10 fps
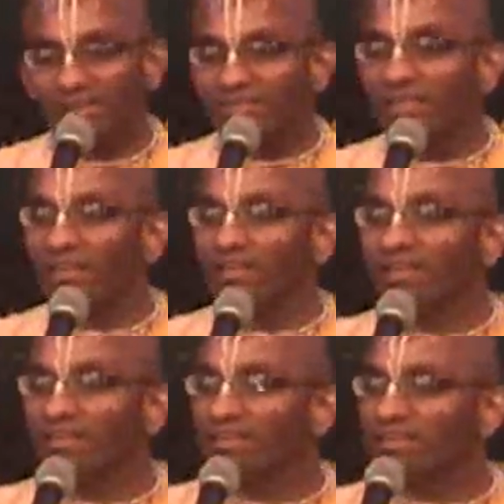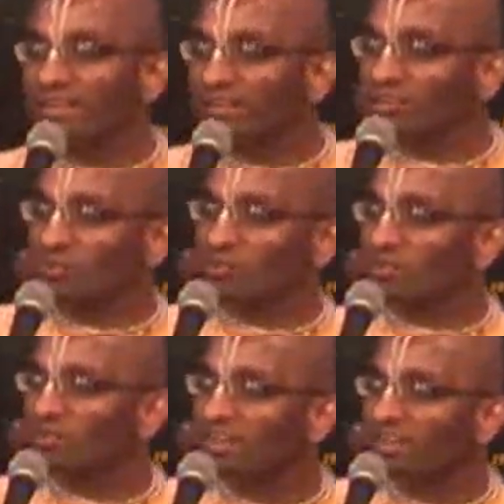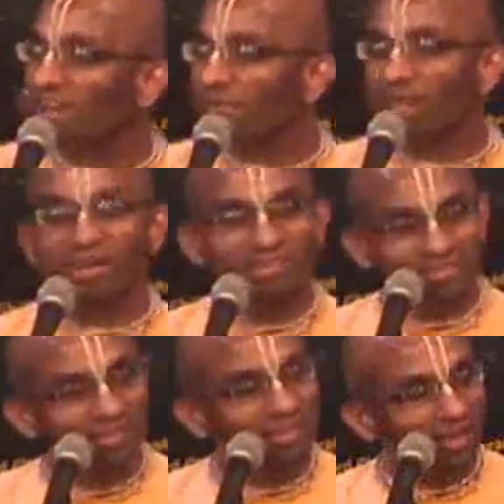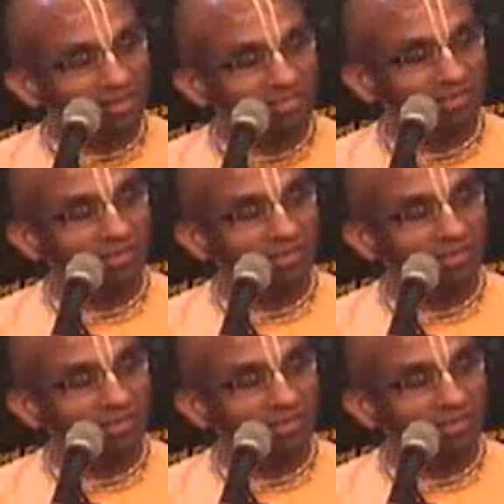they re-Christian, renamed LSD as